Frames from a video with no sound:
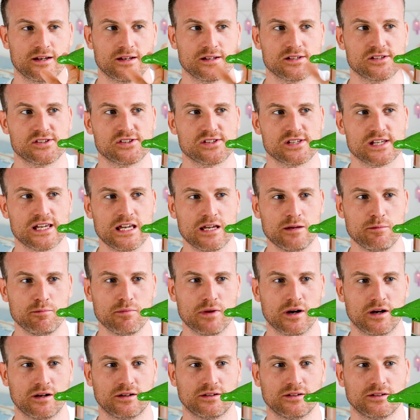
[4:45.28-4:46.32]

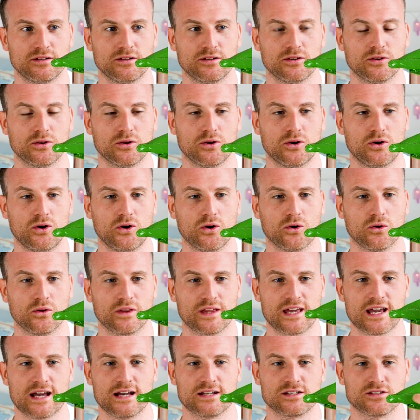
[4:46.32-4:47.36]
seam or
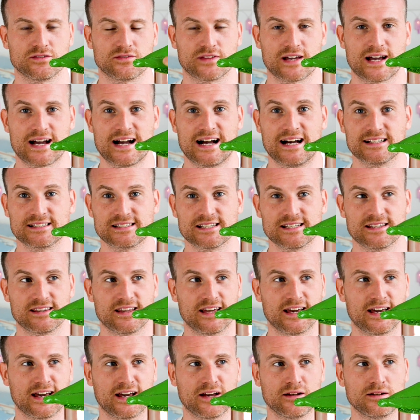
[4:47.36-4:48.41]
the edge of the hat
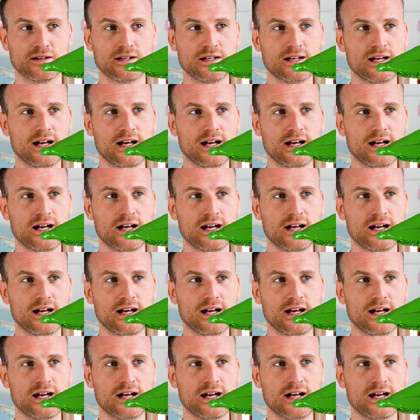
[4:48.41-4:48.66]
there,